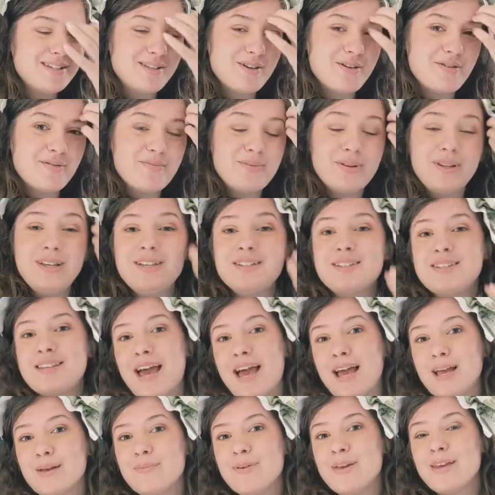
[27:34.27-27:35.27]
So please
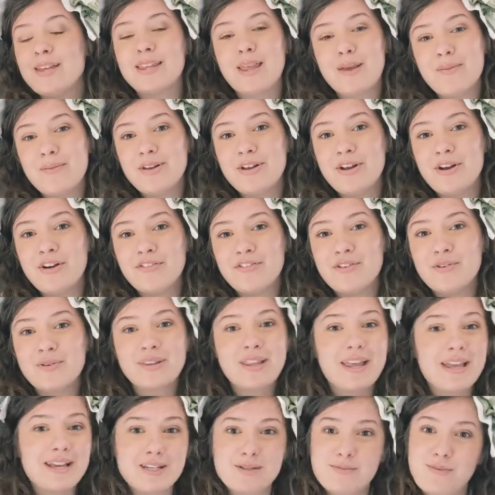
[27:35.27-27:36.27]
tag me and let me know if you
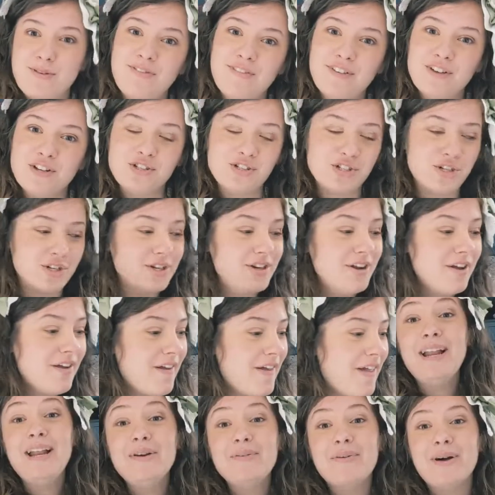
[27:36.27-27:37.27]
would like to be featured.
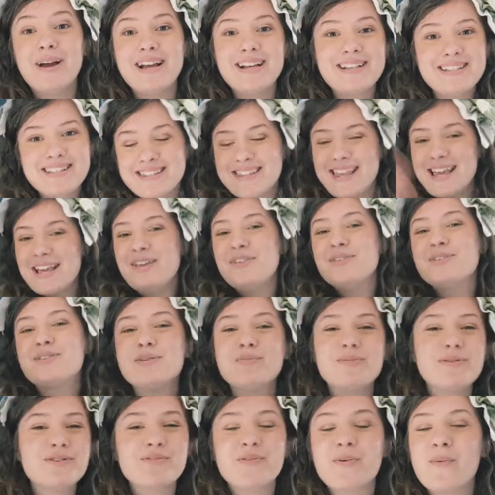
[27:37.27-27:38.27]
Anyways, thank you
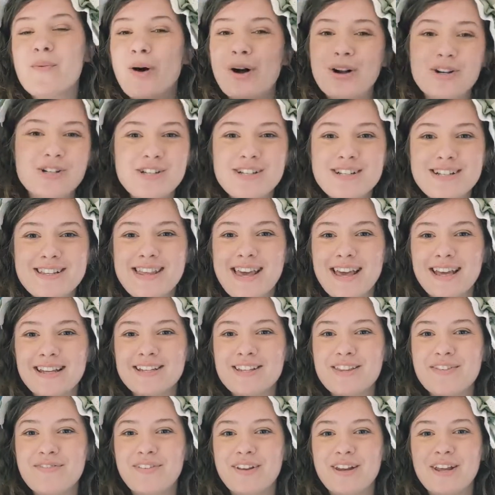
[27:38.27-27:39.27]
so much for watching to the
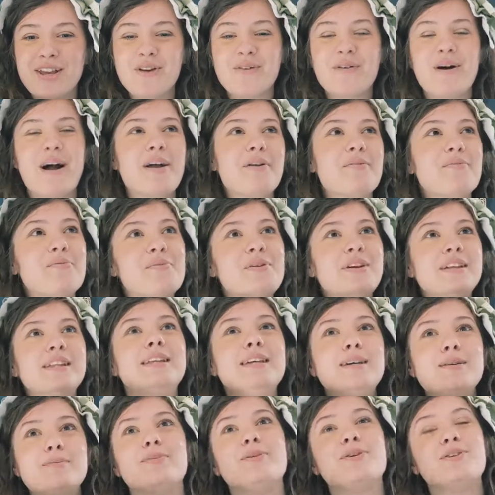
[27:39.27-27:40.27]
end of the video. I
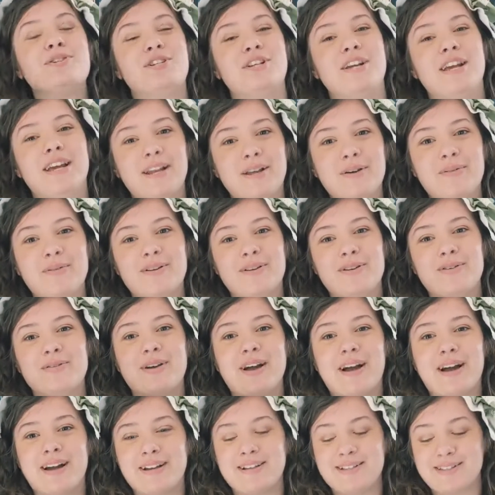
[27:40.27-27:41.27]
really appreciate it when you
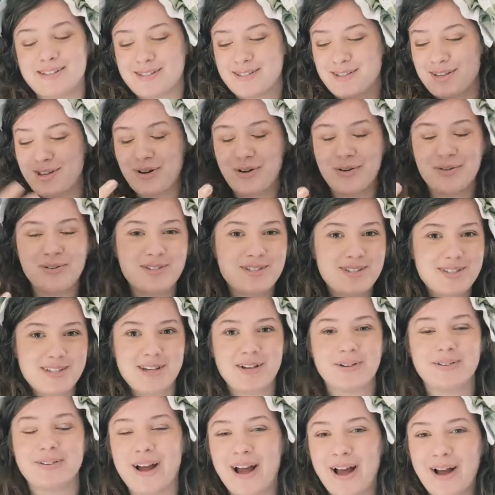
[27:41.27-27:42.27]
guys, you know,
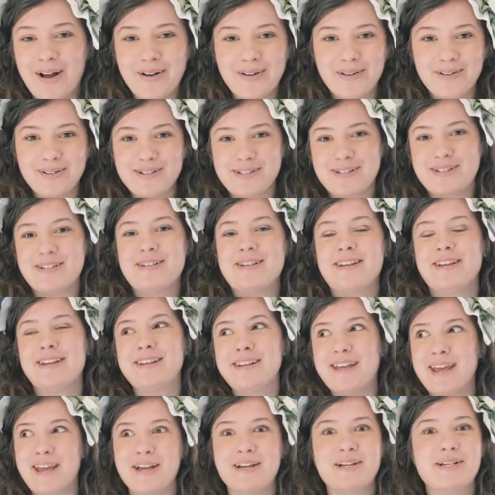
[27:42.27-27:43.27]
stick around and
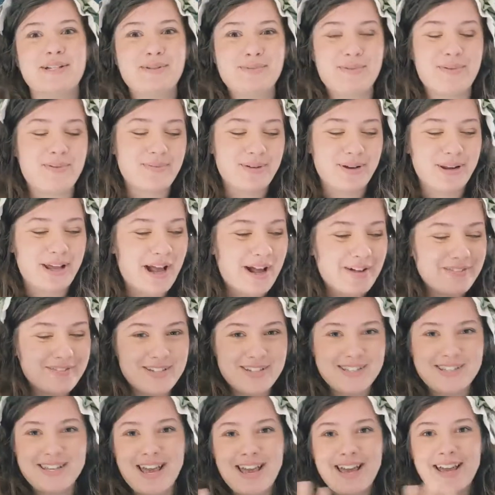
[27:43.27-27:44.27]
engage with what I have
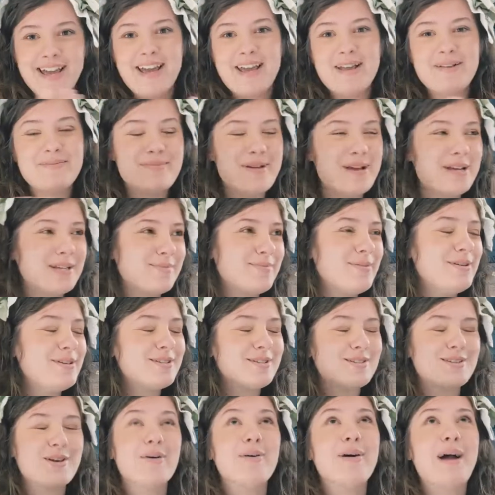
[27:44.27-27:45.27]
to say. It makes me
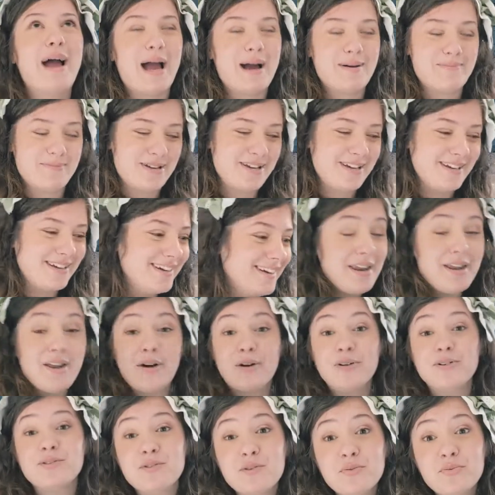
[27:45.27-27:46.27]
so happy. And
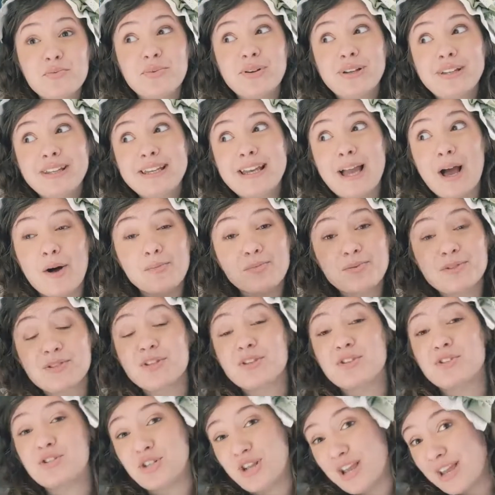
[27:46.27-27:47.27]
it also really helps
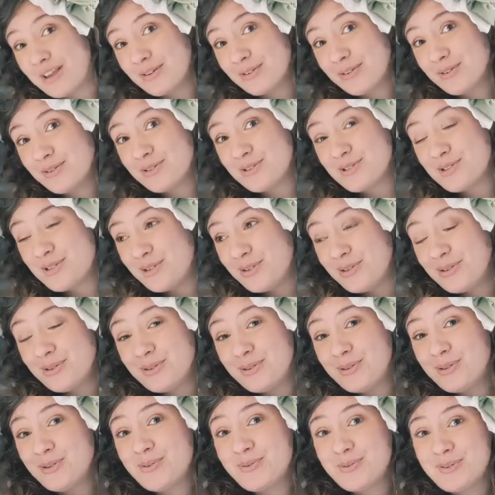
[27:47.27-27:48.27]
the channel
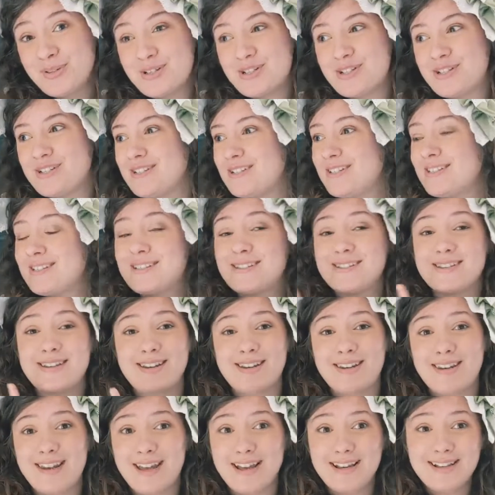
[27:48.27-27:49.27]
too, which is
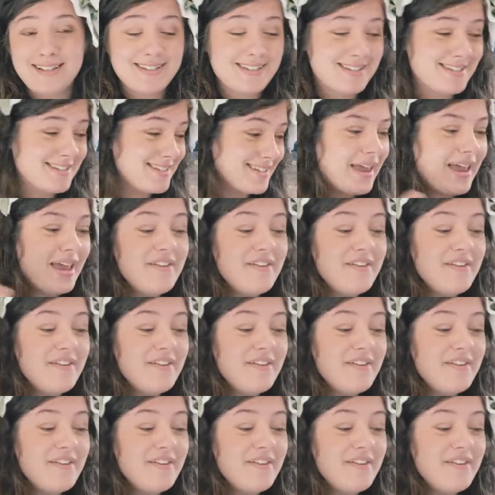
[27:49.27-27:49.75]
nice.